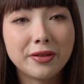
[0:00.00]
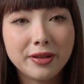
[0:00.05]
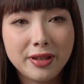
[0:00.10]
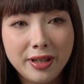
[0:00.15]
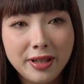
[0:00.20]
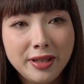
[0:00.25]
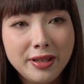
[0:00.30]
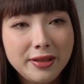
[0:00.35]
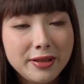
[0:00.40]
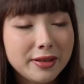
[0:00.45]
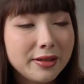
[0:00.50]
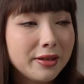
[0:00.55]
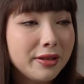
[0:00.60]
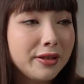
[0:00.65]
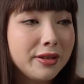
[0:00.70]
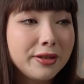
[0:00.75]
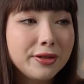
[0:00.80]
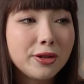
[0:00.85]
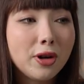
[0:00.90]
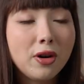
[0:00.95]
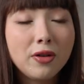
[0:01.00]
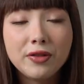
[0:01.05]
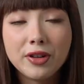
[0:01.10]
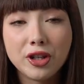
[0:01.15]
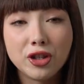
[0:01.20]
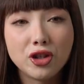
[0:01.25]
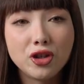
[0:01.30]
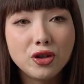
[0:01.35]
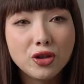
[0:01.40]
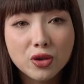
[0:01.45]
their needs, solve
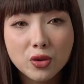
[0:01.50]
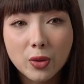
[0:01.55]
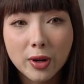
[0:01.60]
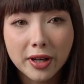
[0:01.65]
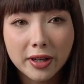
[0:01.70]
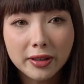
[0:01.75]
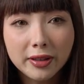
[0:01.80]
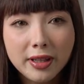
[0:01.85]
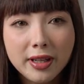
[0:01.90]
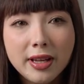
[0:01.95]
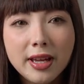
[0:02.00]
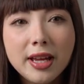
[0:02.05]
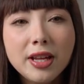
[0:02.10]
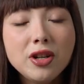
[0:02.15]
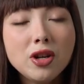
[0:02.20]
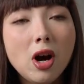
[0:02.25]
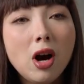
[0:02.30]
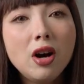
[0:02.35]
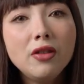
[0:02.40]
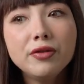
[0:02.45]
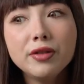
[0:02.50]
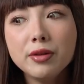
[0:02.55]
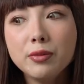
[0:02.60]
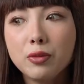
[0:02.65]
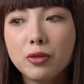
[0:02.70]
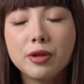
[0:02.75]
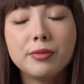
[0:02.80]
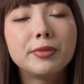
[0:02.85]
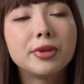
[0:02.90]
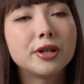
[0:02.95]
issues quickly, and offer
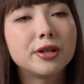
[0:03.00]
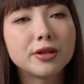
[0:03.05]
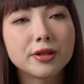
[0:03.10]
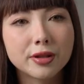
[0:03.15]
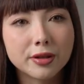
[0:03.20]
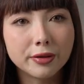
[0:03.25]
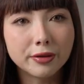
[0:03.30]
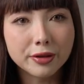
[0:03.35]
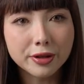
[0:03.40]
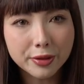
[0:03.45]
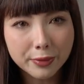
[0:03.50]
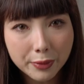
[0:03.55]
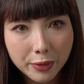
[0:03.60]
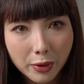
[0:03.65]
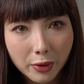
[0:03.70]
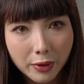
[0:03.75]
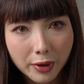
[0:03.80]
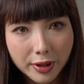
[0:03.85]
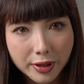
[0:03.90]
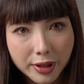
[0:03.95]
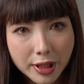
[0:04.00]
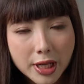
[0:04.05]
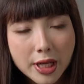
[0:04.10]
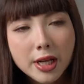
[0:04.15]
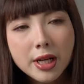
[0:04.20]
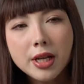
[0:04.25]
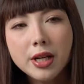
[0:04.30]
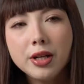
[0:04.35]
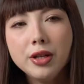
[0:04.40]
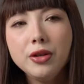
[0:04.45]
more personal support.
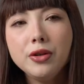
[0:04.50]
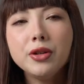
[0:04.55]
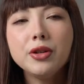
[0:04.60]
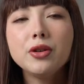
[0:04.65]
You